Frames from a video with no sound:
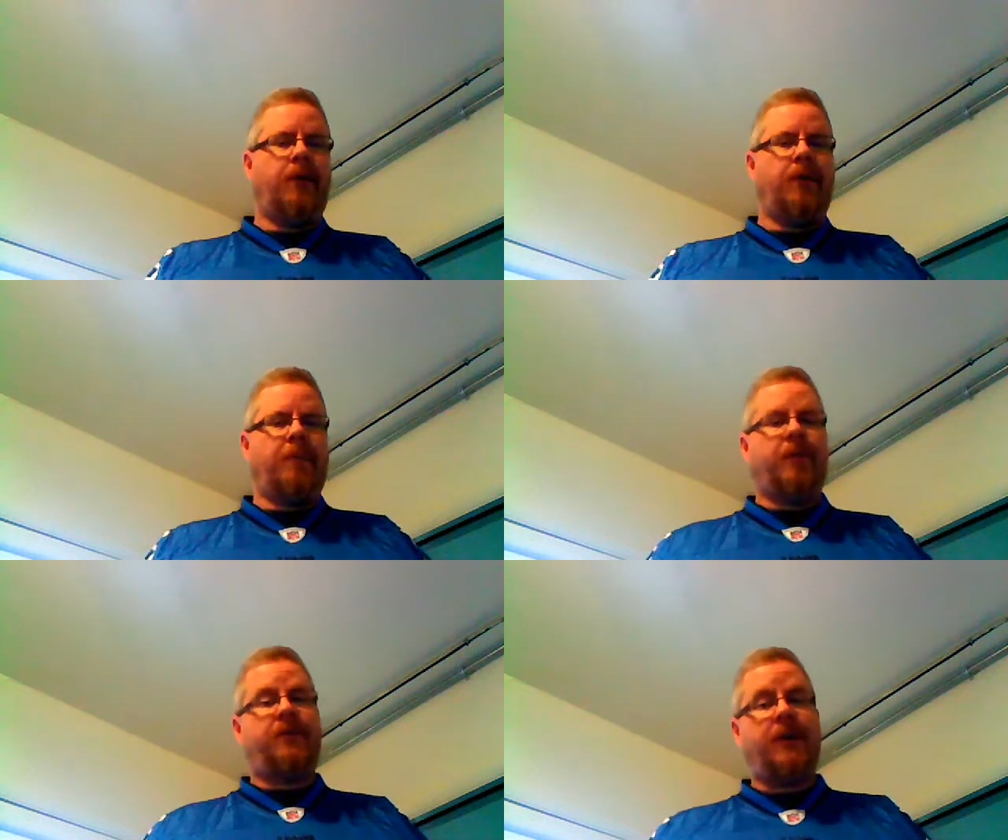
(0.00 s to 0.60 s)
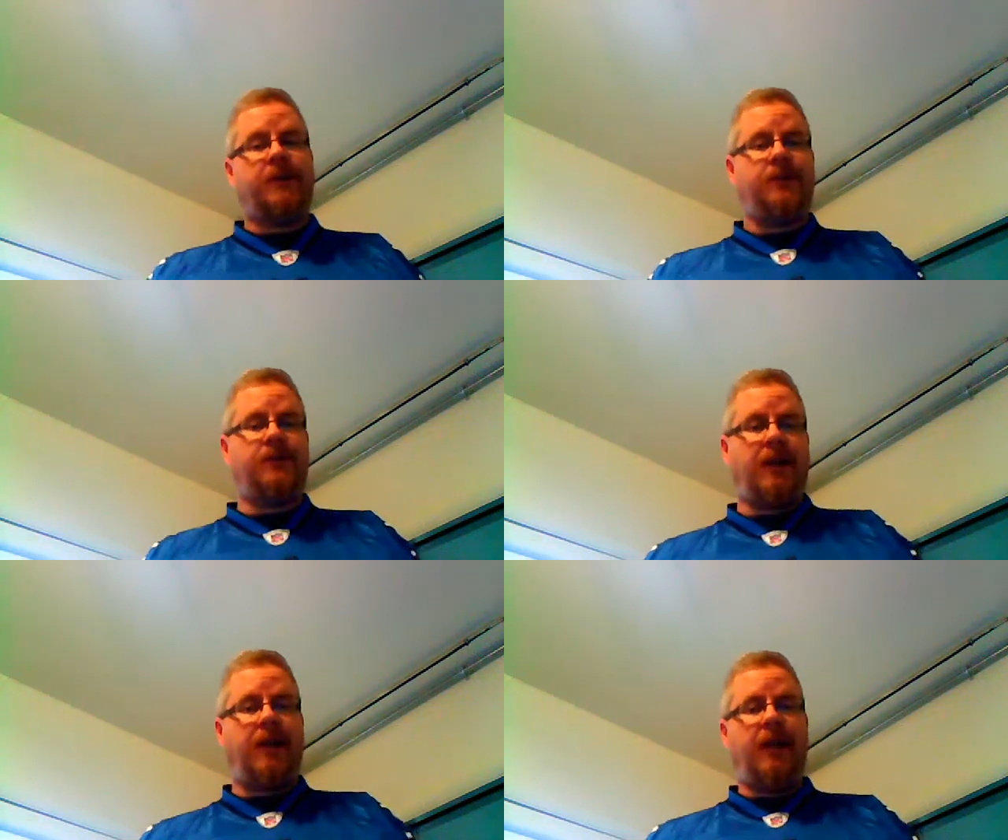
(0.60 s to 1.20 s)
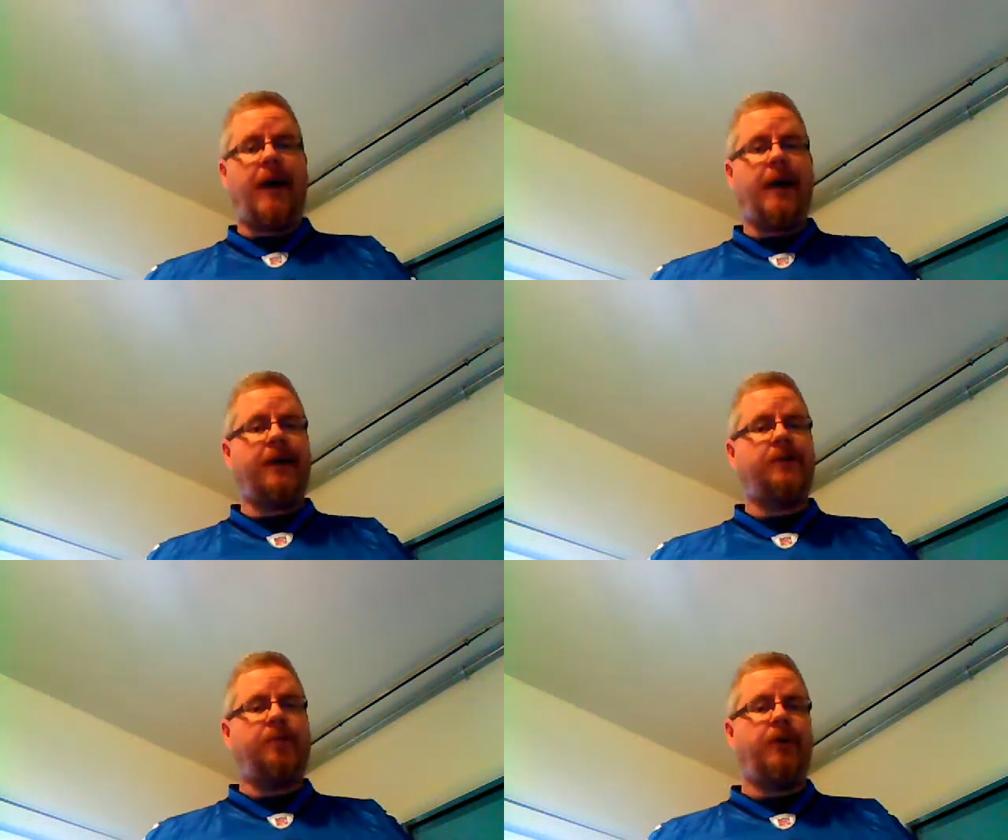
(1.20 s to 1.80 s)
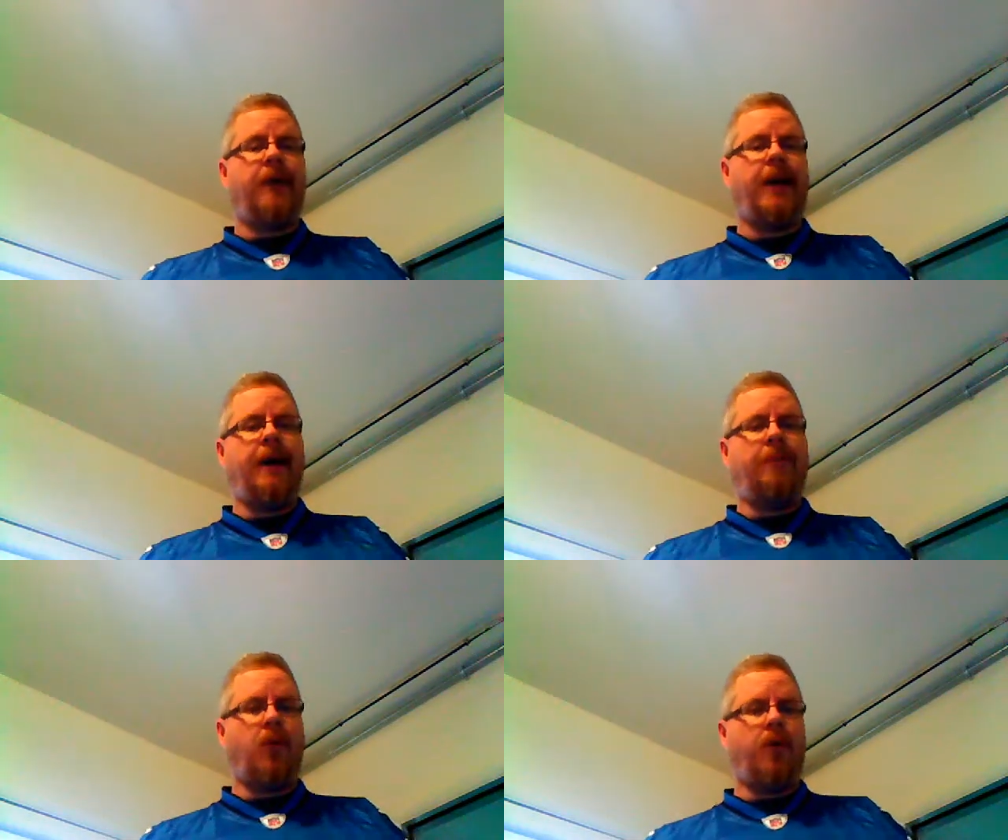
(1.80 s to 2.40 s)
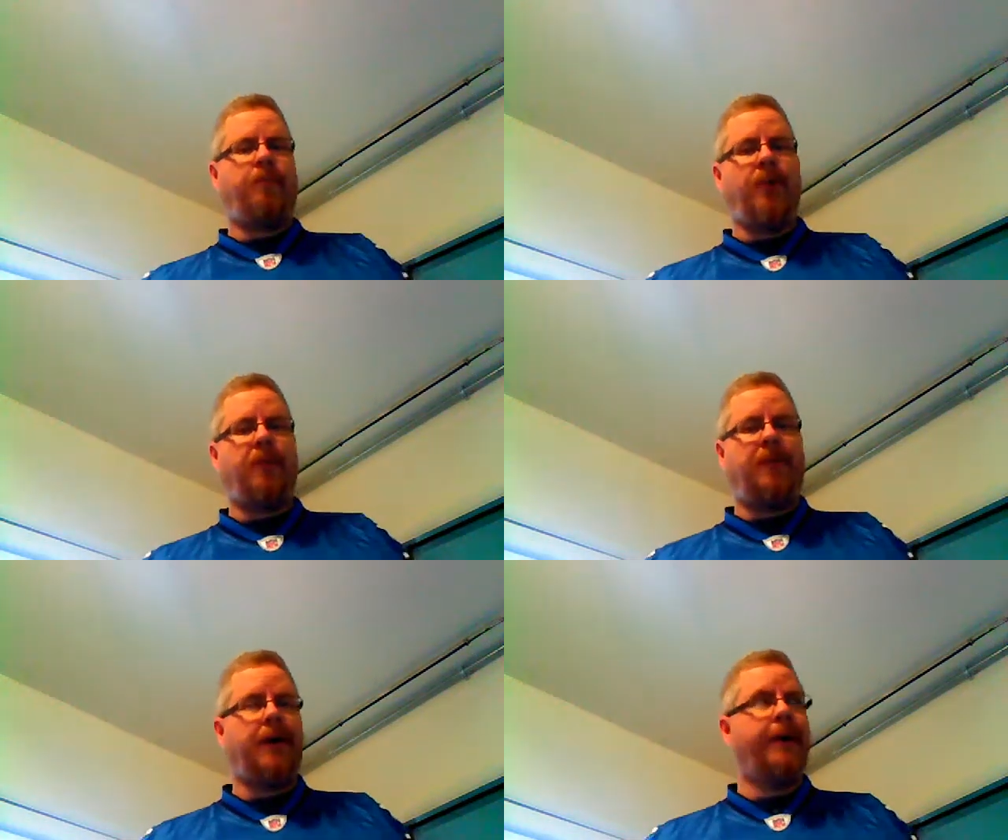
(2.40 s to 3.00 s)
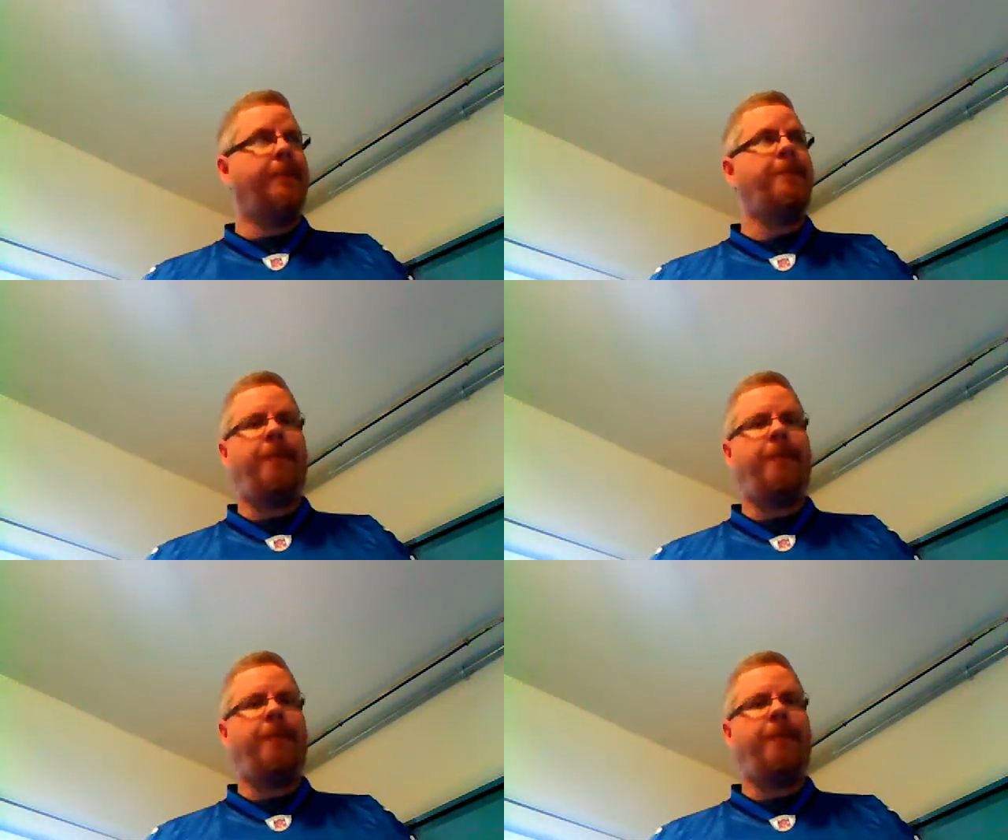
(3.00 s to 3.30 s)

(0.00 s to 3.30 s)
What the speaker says: number of touches that he has per game or per play.